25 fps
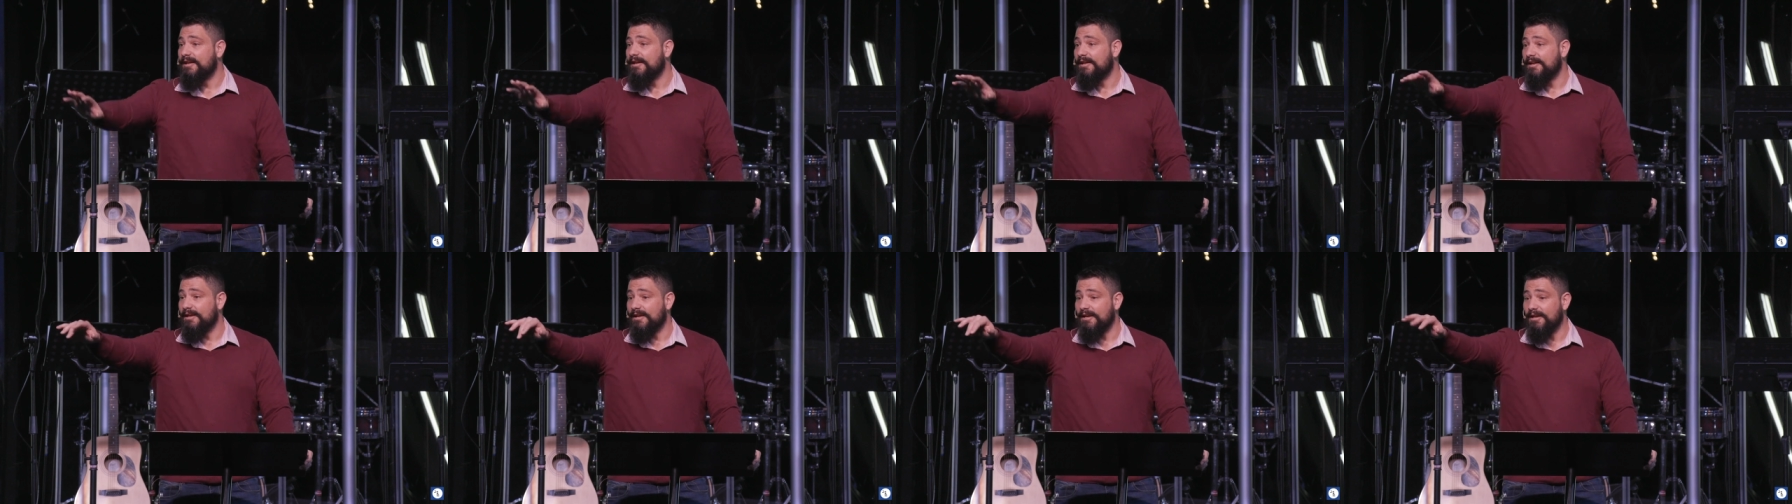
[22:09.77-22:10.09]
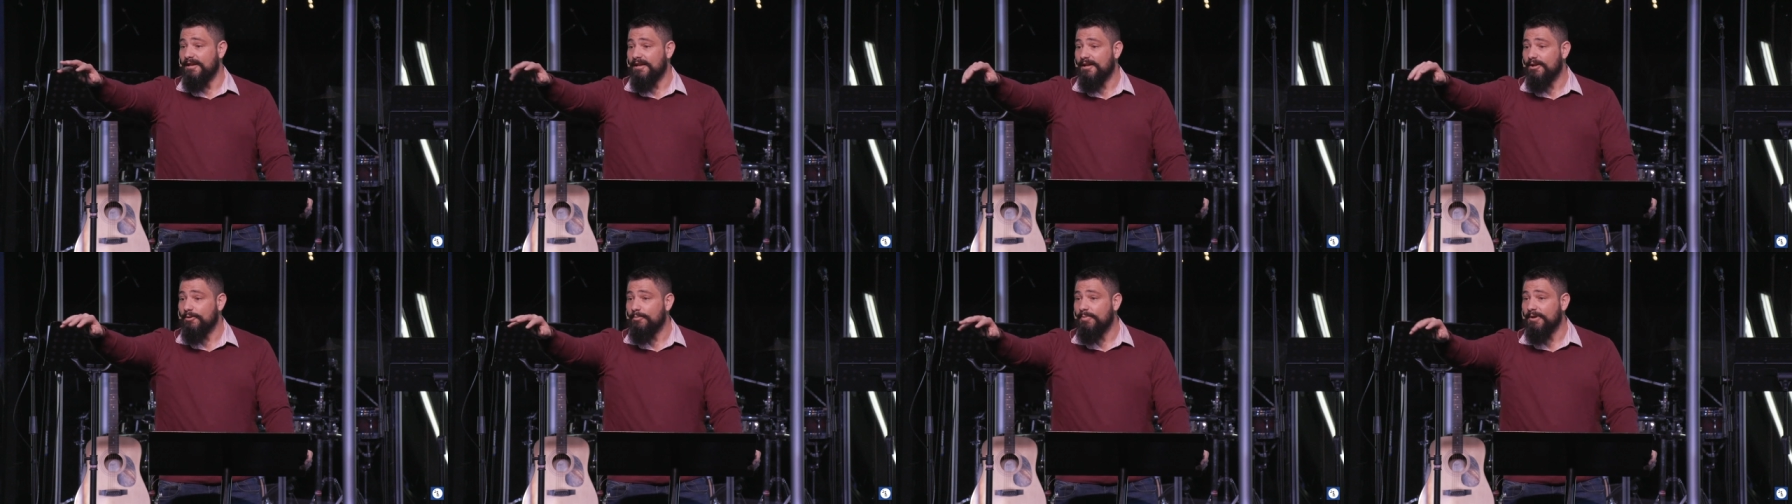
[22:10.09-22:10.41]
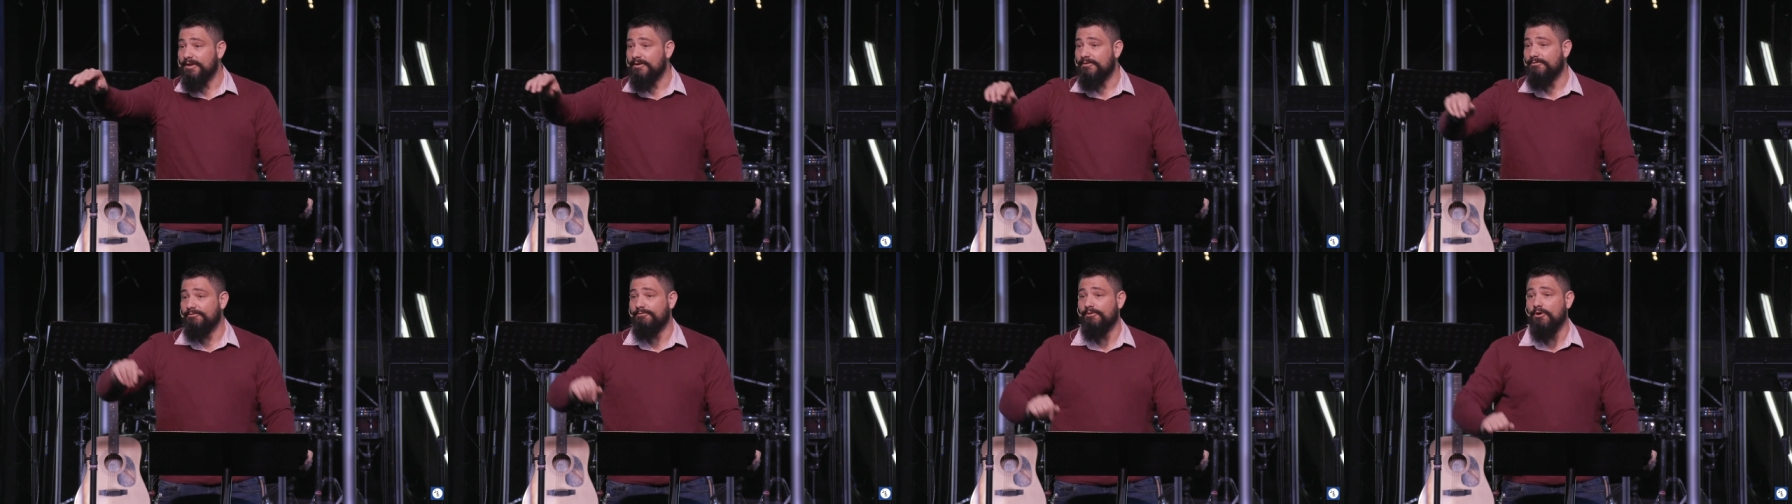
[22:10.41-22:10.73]
a little
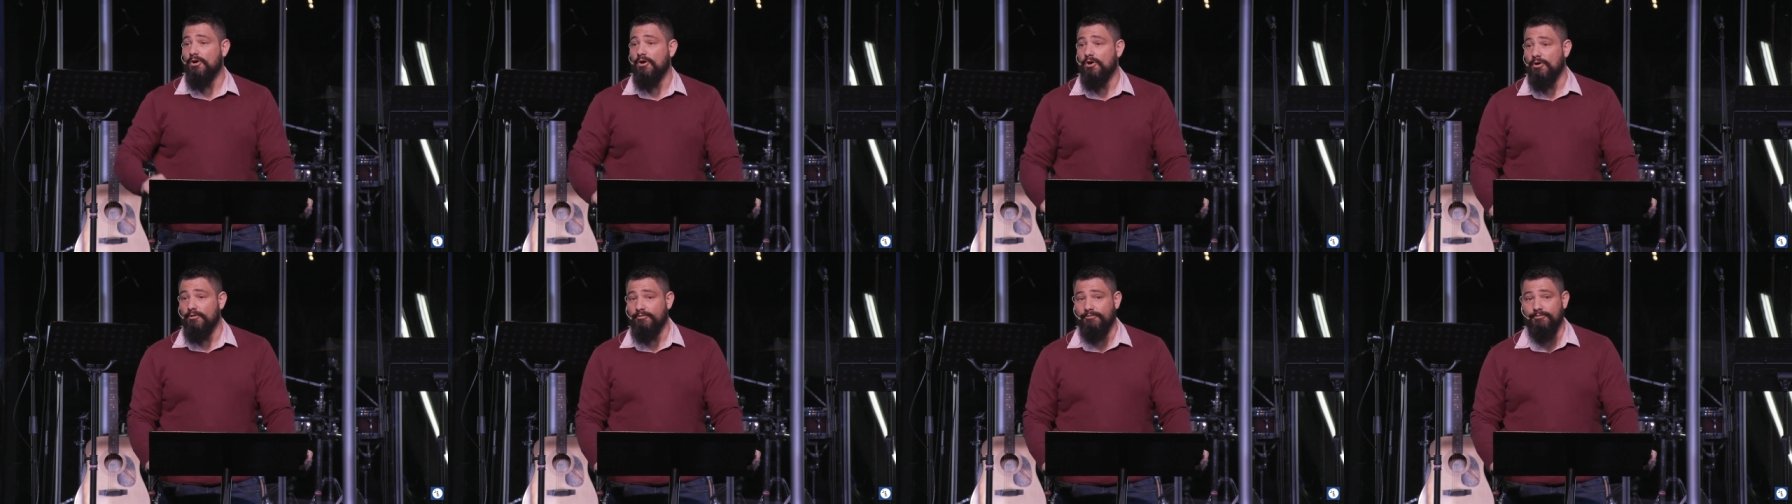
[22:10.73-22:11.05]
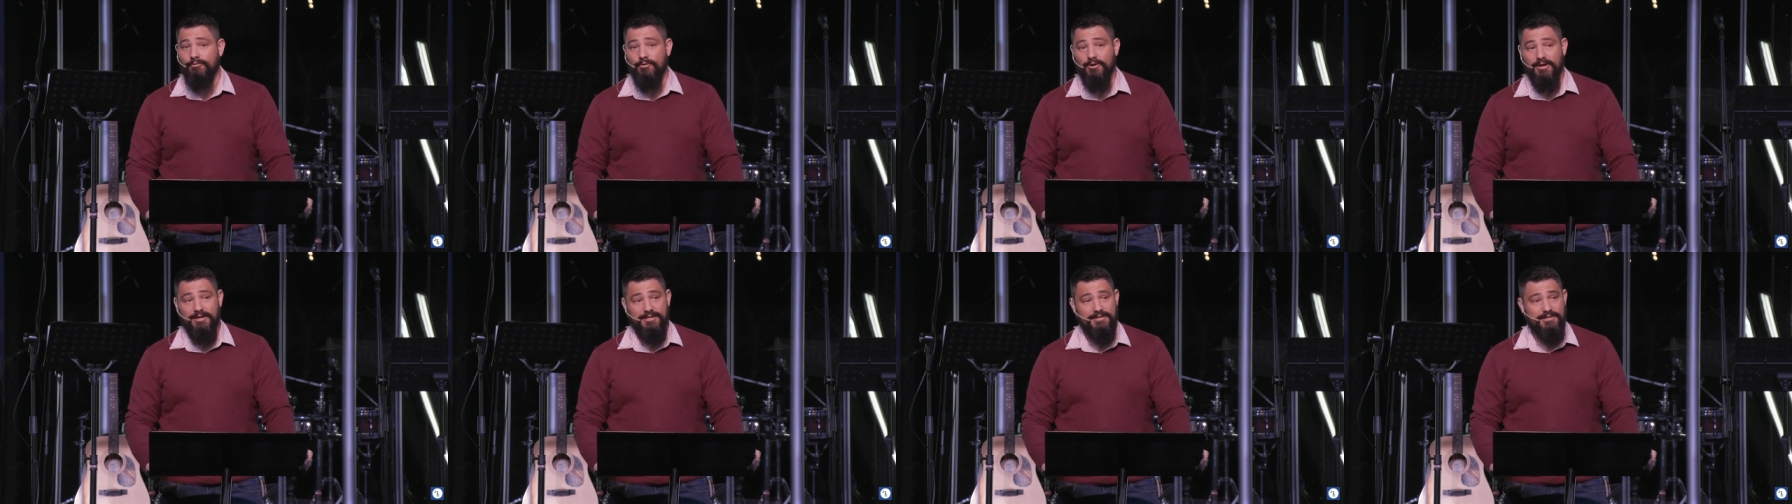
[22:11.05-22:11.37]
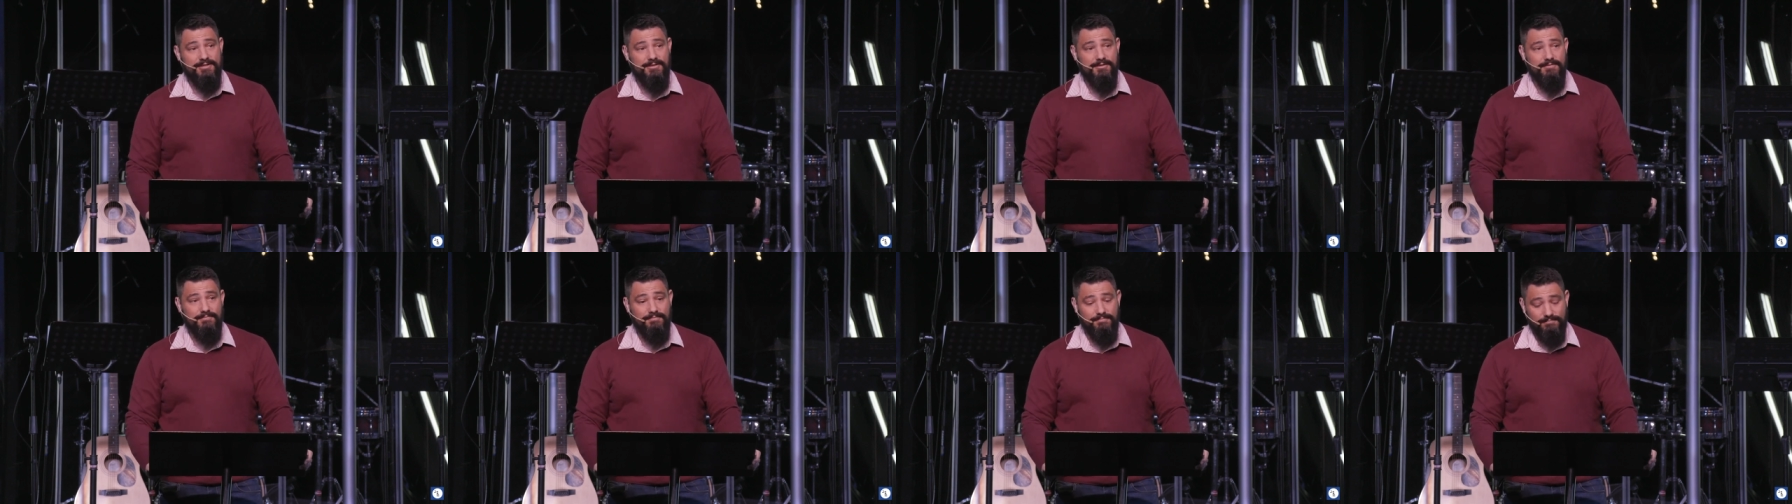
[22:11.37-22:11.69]
bit far off for
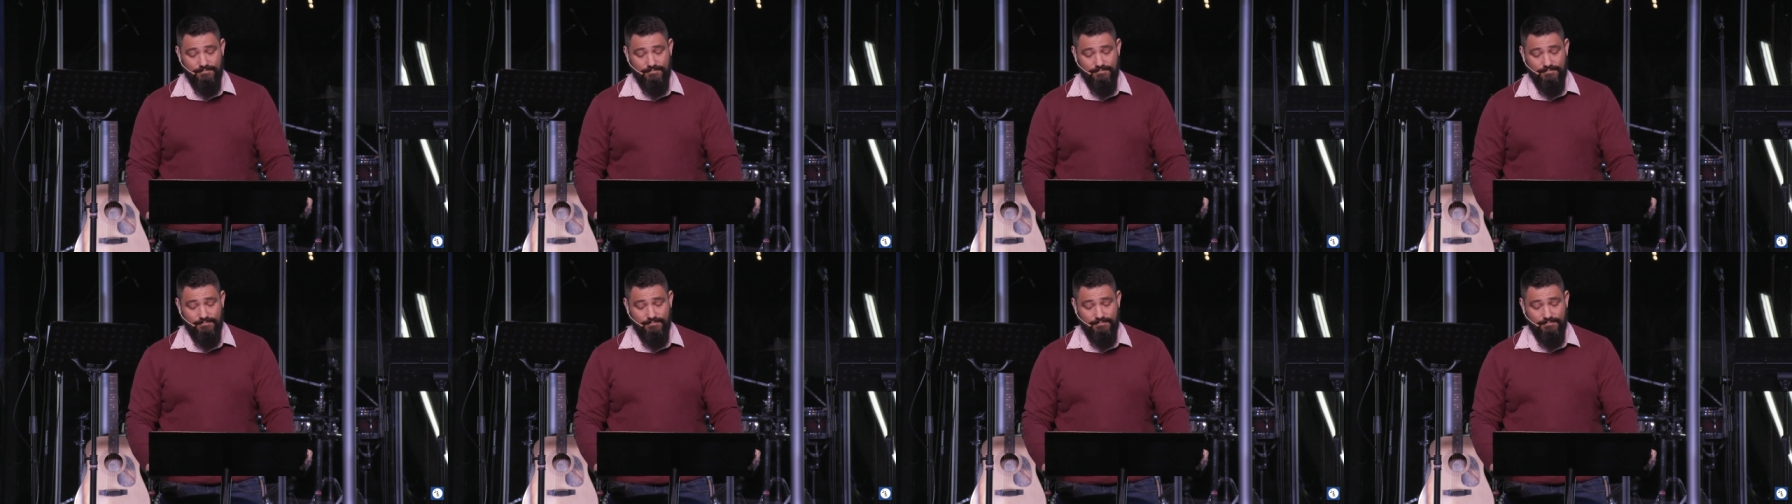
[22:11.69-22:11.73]
us.